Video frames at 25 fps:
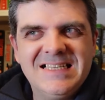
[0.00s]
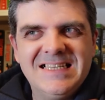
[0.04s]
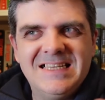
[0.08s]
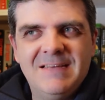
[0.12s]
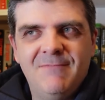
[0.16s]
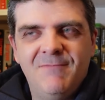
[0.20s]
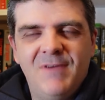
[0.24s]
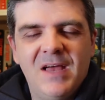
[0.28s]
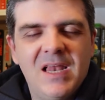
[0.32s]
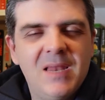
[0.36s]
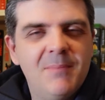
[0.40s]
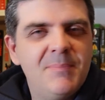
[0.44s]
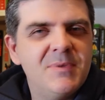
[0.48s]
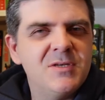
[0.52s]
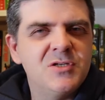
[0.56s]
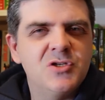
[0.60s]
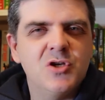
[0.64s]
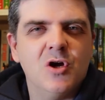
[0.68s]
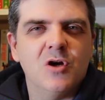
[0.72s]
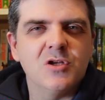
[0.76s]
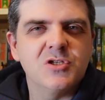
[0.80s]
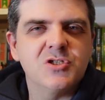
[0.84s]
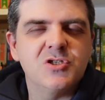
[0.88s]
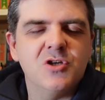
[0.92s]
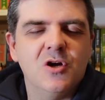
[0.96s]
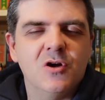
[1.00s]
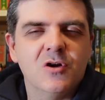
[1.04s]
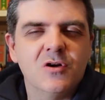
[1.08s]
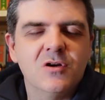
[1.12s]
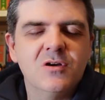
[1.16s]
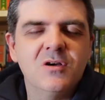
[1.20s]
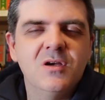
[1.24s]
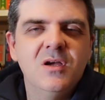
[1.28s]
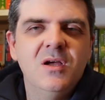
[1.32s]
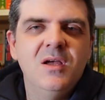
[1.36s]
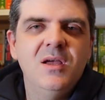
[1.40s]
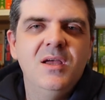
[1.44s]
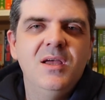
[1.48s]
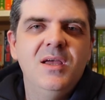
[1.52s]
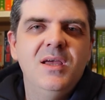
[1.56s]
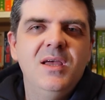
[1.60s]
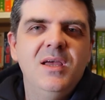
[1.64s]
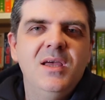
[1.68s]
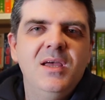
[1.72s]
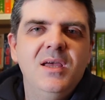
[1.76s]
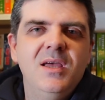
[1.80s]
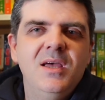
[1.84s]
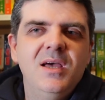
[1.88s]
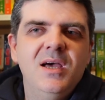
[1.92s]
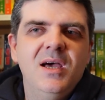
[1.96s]
envelop and touch her?
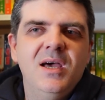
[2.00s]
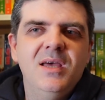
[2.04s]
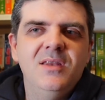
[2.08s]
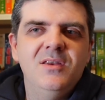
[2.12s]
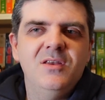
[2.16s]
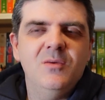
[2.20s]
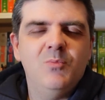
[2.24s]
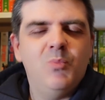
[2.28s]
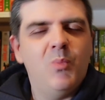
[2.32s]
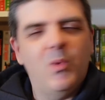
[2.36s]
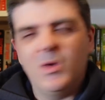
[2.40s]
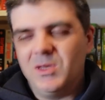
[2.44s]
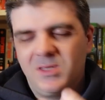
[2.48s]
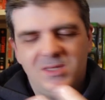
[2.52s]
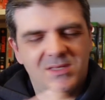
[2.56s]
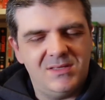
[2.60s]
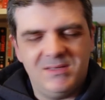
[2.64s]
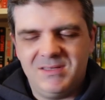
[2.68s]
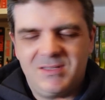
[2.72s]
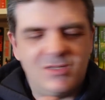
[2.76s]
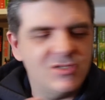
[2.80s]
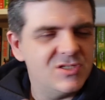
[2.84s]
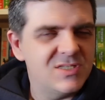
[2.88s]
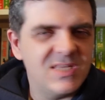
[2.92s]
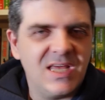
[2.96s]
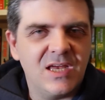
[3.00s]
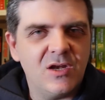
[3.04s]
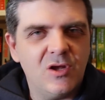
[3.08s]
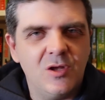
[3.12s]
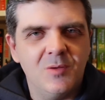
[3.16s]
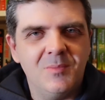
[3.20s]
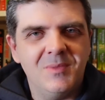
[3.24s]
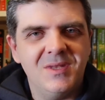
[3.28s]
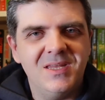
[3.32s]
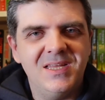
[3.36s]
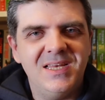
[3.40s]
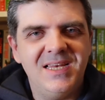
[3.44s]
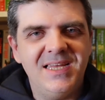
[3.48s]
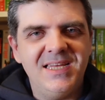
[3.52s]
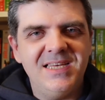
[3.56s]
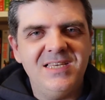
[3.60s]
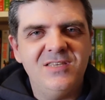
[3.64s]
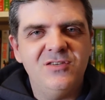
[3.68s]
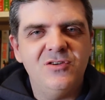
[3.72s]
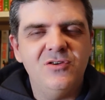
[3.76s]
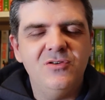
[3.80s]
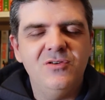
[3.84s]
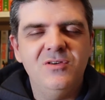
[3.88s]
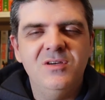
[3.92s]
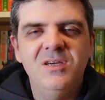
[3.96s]
And what does that ultimately
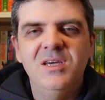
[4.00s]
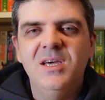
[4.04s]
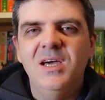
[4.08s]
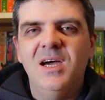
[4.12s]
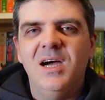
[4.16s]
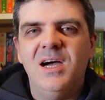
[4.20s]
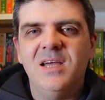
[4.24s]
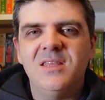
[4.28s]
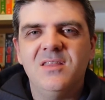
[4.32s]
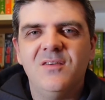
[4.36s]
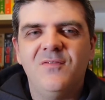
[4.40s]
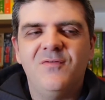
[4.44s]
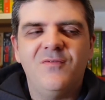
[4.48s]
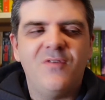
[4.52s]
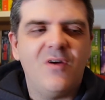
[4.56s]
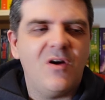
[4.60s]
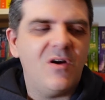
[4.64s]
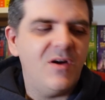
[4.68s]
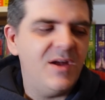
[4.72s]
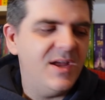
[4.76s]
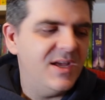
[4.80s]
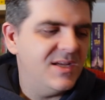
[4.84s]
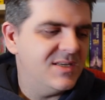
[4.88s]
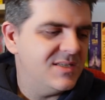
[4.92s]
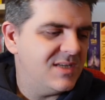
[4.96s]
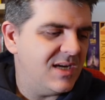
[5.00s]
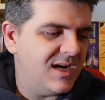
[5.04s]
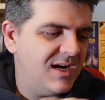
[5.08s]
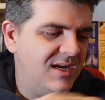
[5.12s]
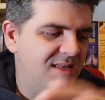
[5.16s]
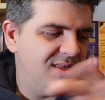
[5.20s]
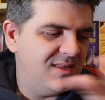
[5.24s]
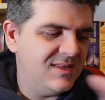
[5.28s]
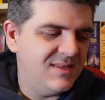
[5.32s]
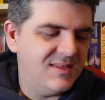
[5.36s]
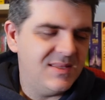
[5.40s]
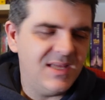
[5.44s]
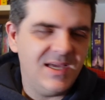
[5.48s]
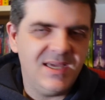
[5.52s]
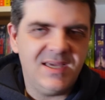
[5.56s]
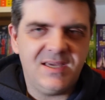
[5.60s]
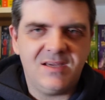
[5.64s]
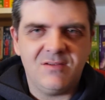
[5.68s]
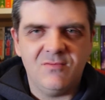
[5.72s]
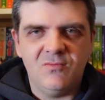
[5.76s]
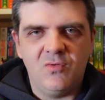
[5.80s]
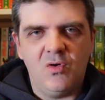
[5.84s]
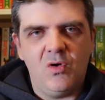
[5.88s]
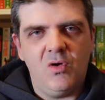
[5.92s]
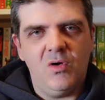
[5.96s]
lead to at the far end? I
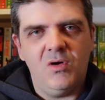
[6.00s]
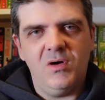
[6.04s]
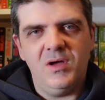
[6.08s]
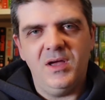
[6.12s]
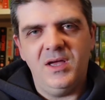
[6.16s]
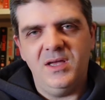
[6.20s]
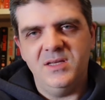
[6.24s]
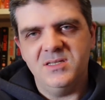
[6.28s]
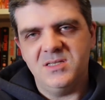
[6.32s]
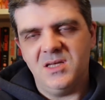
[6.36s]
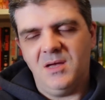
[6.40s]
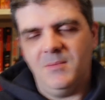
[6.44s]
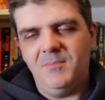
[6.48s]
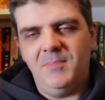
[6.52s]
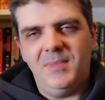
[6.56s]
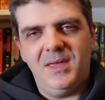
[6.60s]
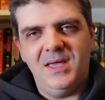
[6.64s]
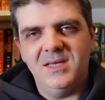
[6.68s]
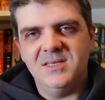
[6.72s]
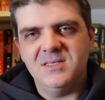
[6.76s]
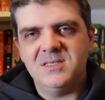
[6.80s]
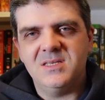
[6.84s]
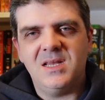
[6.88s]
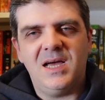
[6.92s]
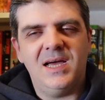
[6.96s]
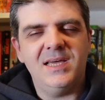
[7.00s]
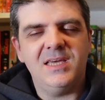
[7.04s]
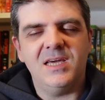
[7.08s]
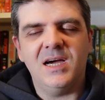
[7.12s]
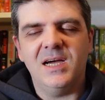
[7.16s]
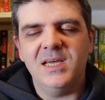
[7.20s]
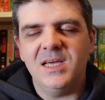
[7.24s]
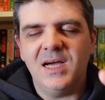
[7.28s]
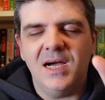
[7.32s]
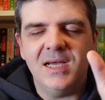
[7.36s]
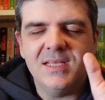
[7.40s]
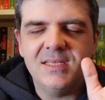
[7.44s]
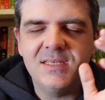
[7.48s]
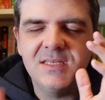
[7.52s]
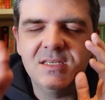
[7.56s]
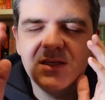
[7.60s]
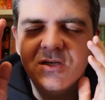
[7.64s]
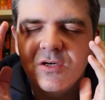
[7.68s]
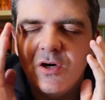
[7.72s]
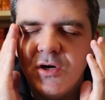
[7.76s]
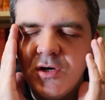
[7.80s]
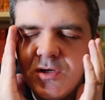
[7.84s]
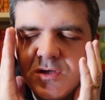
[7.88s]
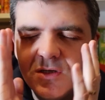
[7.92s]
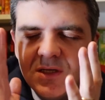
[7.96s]
think Raw is amazing. I, I, I
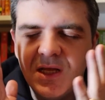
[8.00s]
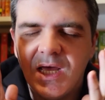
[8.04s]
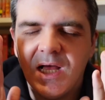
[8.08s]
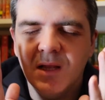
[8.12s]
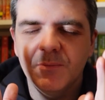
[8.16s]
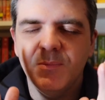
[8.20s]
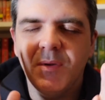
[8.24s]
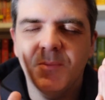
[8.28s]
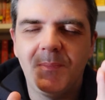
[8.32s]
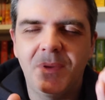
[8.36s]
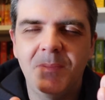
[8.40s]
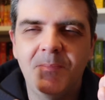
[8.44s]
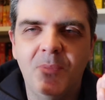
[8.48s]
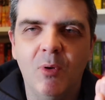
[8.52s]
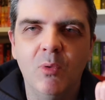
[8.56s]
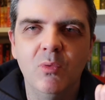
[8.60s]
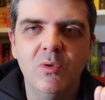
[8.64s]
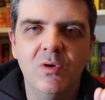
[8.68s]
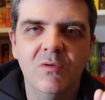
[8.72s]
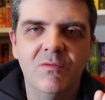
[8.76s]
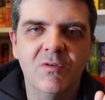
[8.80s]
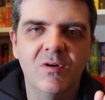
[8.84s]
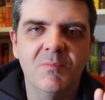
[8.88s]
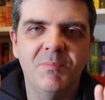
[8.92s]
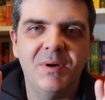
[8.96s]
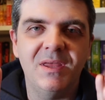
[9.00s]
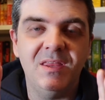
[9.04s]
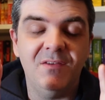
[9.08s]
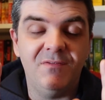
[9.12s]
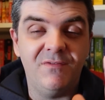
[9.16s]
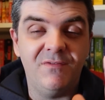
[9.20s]
couldn't help but be bowled over by the